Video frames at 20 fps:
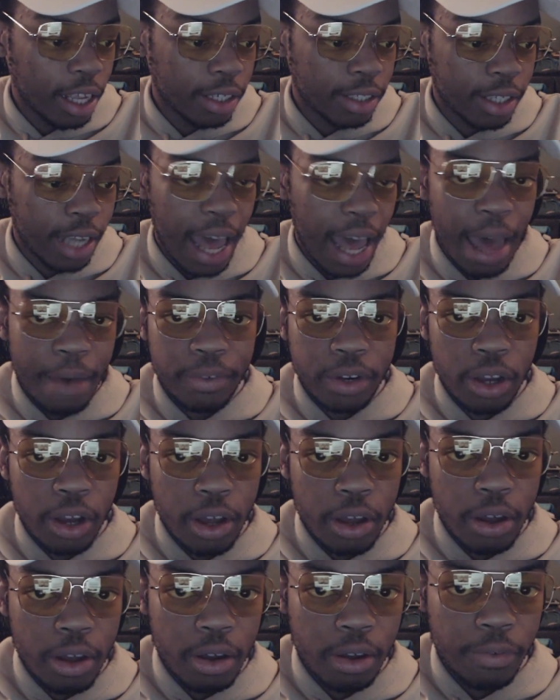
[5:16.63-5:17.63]
They're having
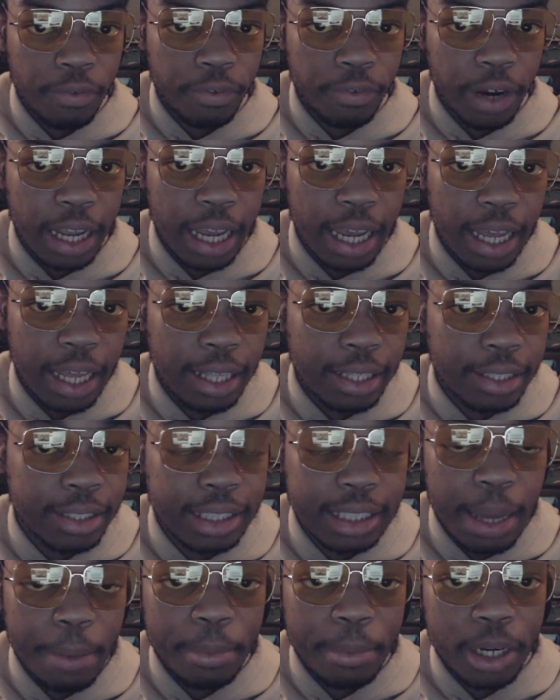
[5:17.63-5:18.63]
a
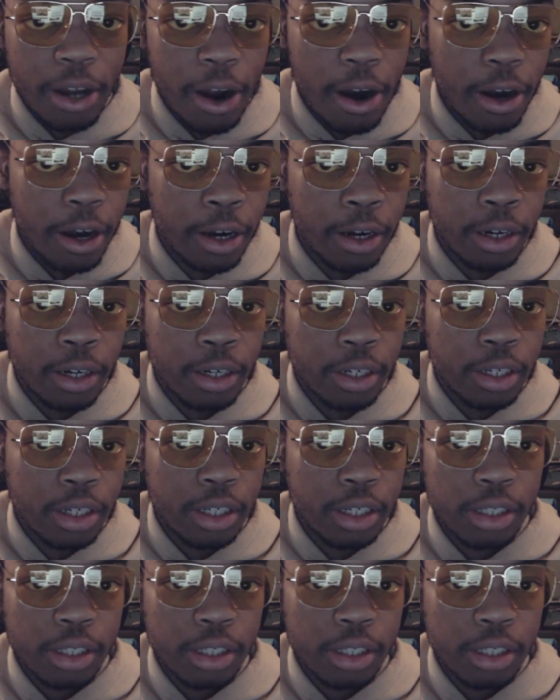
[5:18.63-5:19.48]
freaking seminar